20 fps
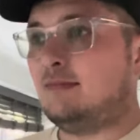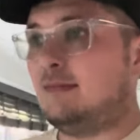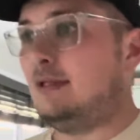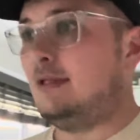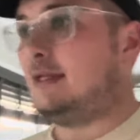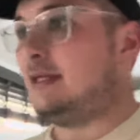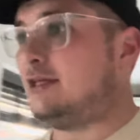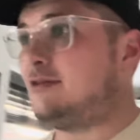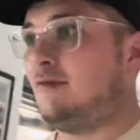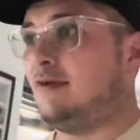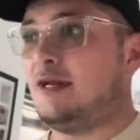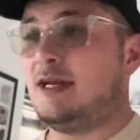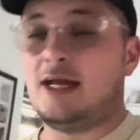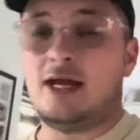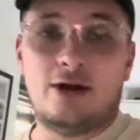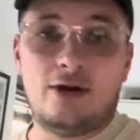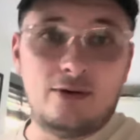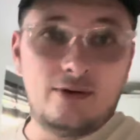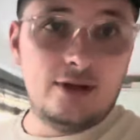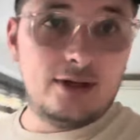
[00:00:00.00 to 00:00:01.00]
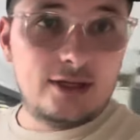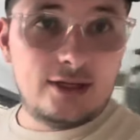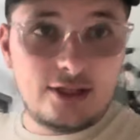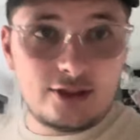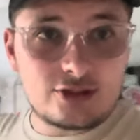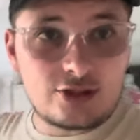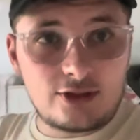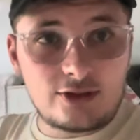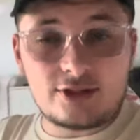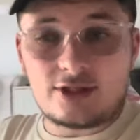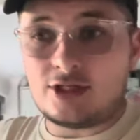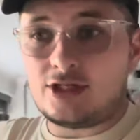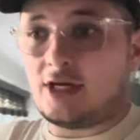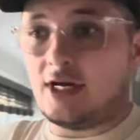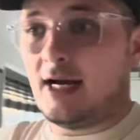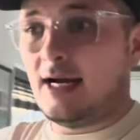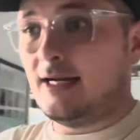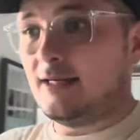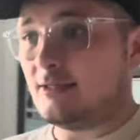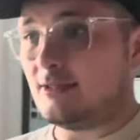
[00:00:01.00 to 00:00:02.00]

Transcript: This video has gone to shite.